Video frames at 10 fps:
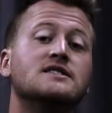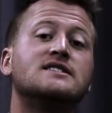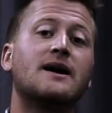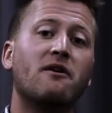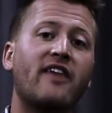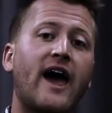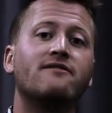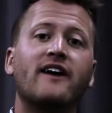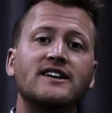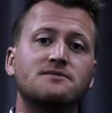Some of that
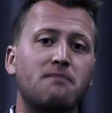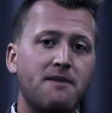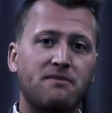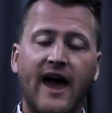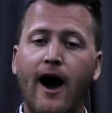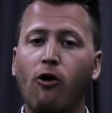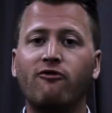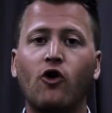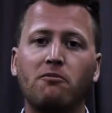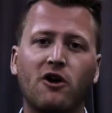advice might be
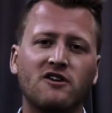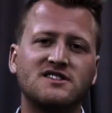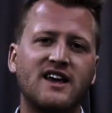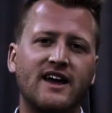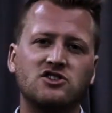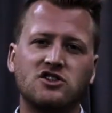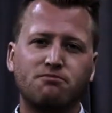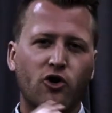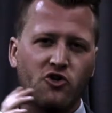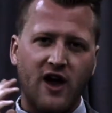helpful. I'm not saying just
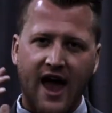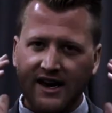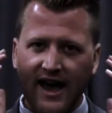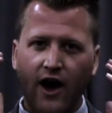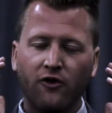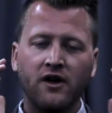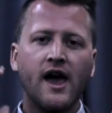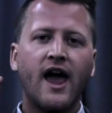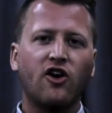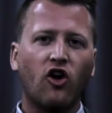put your head down
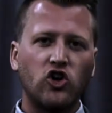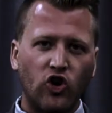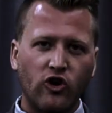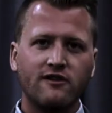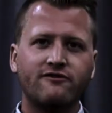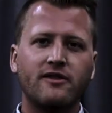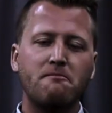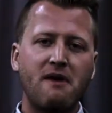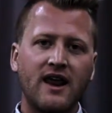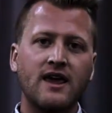and not learn from the
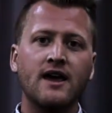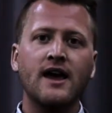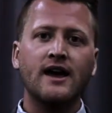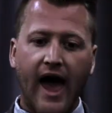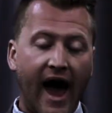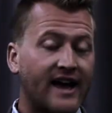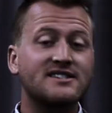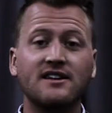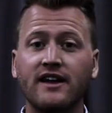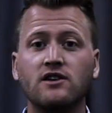many
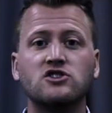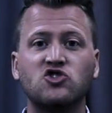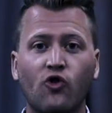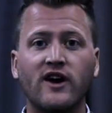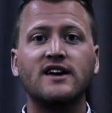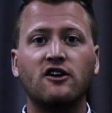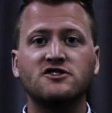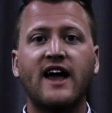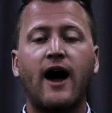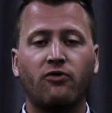excellent
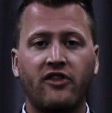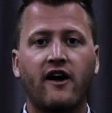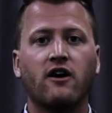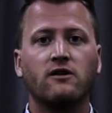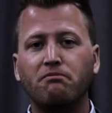storytellers out there.